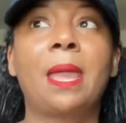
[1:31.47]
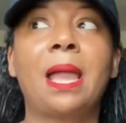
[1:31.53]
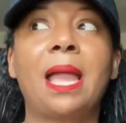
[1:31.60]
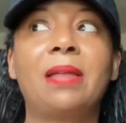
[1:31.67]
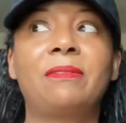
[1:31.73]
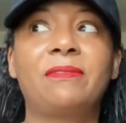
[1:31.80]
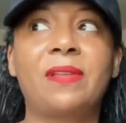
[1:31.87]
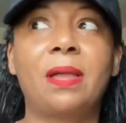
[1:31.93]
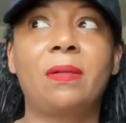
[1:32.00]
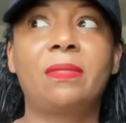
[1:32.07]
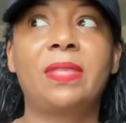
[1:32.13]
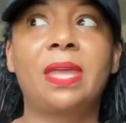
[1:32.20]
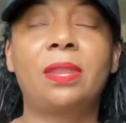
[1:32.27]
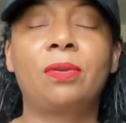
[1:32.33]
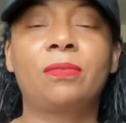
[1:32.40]
I
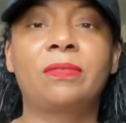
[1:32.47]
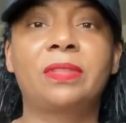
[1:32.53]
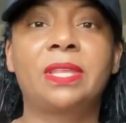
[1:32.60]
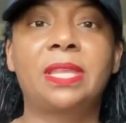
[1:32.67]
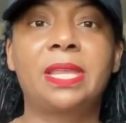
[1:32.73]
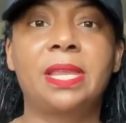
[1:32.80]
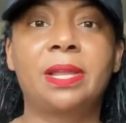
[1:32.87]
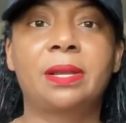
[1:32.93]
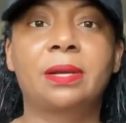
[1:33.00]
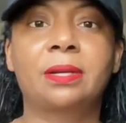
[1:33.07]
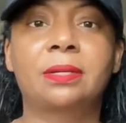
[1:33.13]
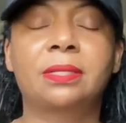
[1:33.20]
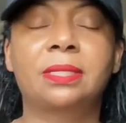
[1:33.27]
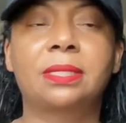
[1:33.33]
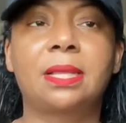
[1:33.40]
found that over the
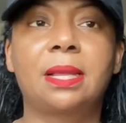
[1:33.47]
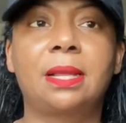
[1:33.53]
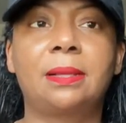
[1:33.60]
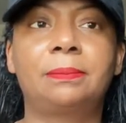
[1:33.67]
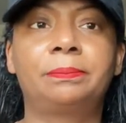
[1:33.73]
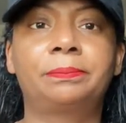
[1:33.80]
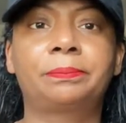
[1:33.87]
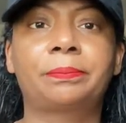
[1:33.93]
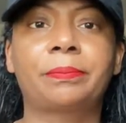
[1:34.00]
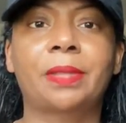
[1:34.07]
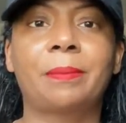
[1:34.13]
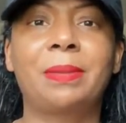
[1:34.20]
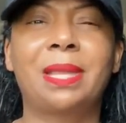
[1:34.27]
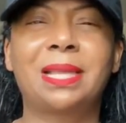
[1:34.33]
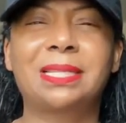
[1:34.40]
years, um,
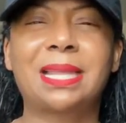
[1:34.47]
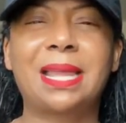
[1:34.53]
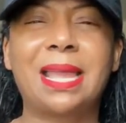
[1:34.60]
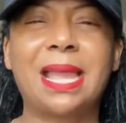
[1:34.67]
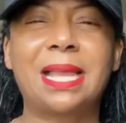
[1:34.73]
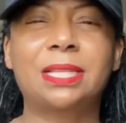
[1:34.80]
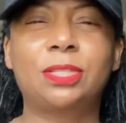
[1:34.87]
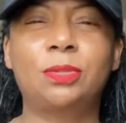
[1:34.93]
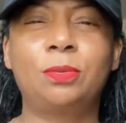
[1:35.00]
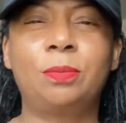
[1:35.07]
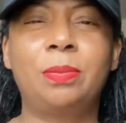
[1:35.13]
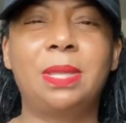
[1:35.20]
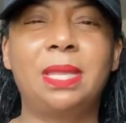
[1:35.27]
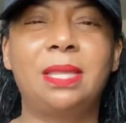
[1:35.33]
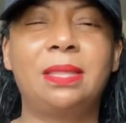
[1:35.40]
because I had to
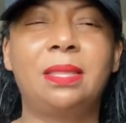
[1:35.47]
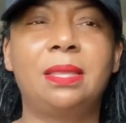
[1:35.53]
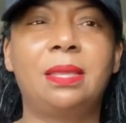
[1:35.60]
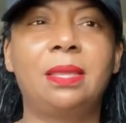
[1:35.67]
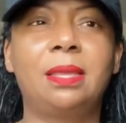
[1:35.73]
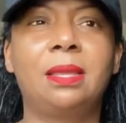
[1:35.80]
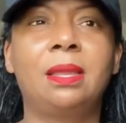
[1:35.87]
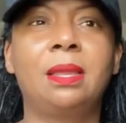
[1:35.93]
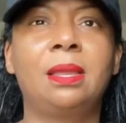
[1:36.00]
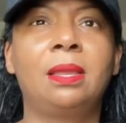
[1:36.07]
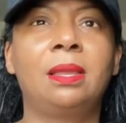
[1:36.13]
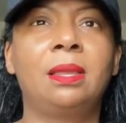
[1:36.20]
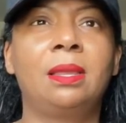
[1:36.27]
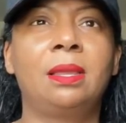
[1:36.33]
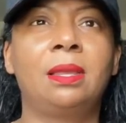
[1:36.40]
be the
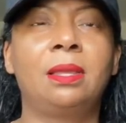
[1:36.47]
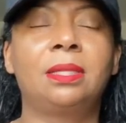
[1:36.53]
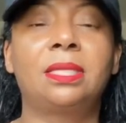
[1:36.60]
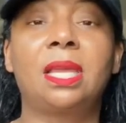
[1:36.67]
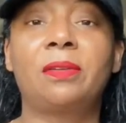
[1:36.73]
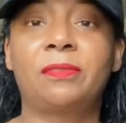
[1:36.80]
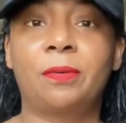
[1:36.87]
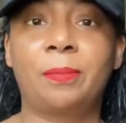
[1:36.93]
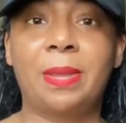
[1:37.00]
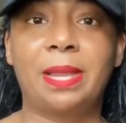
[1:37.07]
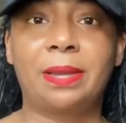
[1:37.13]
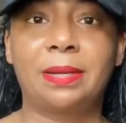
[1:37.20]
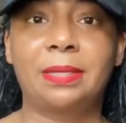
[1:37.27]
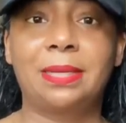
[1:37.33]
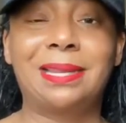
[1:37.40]
tougher
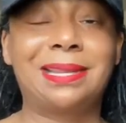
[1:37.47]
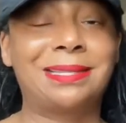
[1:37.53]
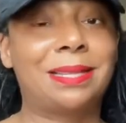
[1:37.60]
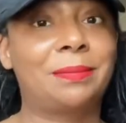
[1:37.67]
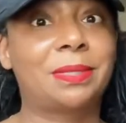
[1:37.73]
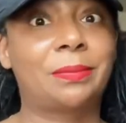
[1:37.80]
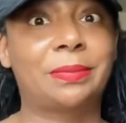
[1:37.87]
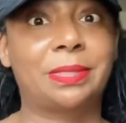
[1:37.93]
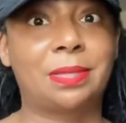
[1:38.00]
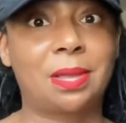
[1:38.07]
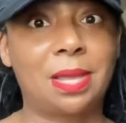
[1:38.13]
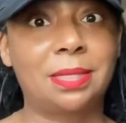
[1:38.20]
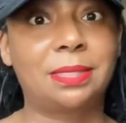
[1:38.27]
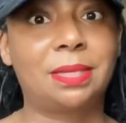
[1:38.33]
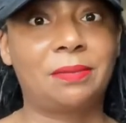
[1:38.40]
parent, and at times I was
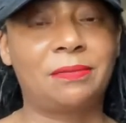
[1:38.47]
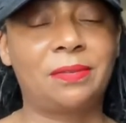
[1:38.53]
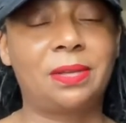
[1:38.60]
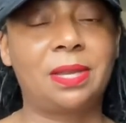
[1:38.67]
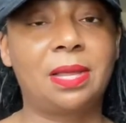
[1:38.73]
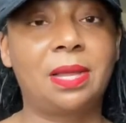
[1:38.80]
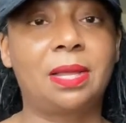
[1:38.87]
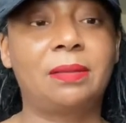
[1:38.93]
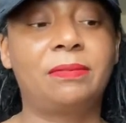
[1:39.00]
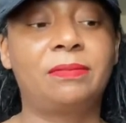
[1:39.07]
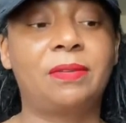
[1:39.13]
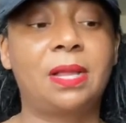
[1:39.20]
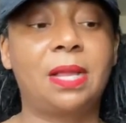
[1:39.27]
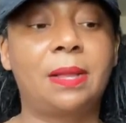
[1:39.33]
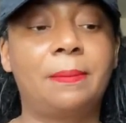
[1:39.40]
not tough
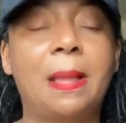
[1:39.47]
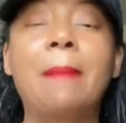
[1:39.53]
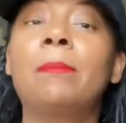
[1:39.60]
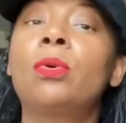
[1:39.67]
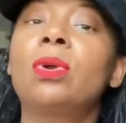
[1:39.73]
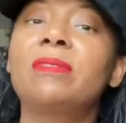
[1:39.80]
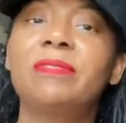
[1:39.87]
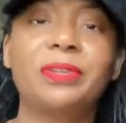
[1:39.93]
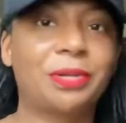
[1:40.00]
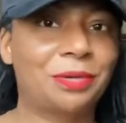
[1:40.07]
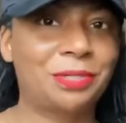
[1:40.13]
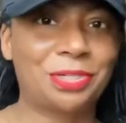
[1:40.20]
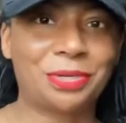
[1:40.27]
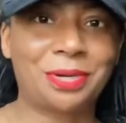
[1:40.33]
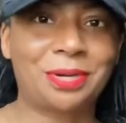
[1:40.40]
enough. Um, I'm more of a
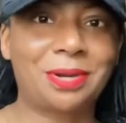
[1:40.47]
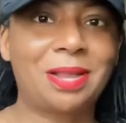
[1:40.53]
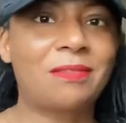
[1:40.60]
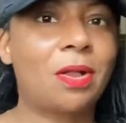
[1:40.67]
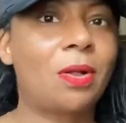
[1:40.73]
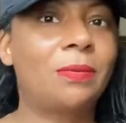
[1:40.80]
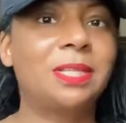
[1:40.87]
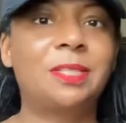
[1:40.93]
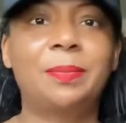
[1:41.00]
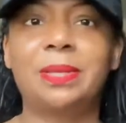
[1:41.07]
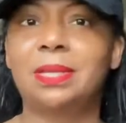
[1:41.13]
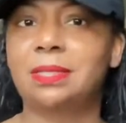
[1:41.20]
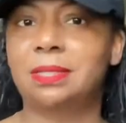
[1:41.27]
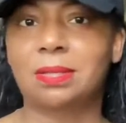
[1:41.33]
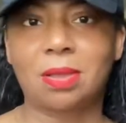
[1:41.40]
nurturer. I've always
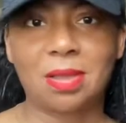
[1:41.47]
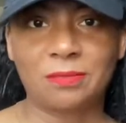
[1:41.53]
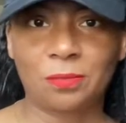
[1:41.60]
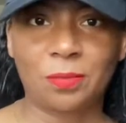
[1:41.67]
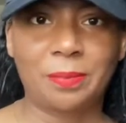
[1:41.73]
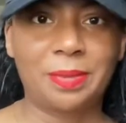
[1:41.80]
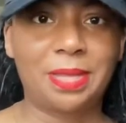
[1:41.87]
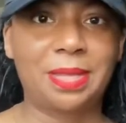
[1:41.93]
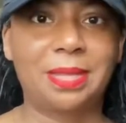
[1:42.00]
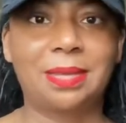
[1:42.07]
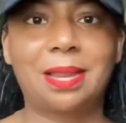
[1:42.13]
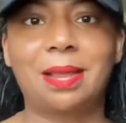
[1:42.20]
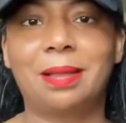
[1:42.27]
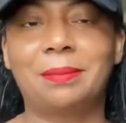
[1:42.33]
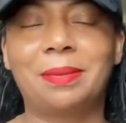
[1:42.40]
been a soft
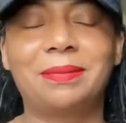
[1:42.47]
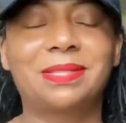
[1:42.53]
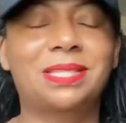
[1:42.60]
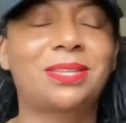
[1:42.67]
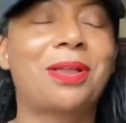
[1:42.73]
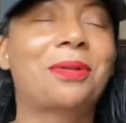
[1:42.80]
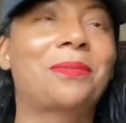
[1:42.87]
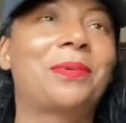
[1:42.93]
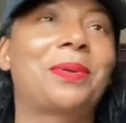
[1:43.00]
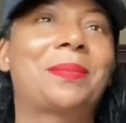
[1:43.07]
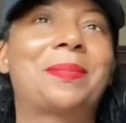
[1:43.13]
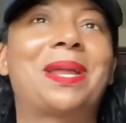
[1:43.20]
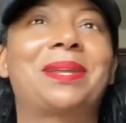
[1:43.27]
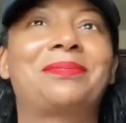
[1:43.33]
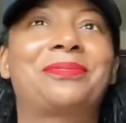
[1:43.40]
woman. Um, I was talking to one
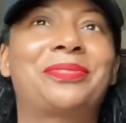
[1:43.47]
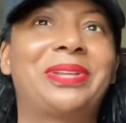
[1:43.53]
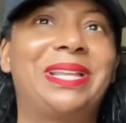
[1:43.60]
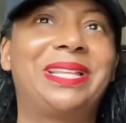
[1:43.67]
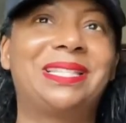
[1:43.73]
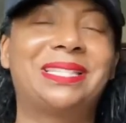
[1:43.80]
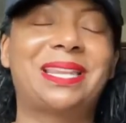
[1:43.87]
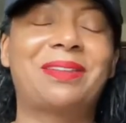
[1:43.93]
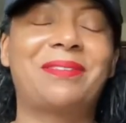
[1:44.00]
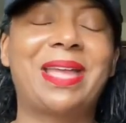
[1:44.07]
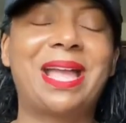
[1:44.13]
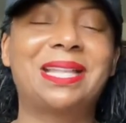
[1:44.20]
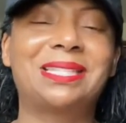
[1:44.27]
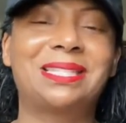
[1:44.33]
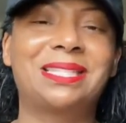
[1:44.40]
of my friends that I've
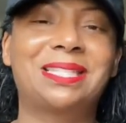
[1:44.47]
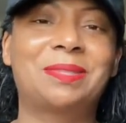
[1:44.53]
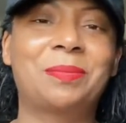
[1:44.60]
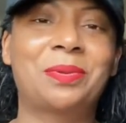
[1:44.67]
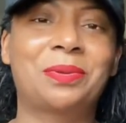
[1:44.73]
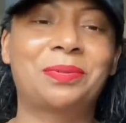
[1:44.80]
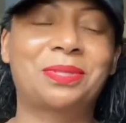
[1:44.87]
had since middle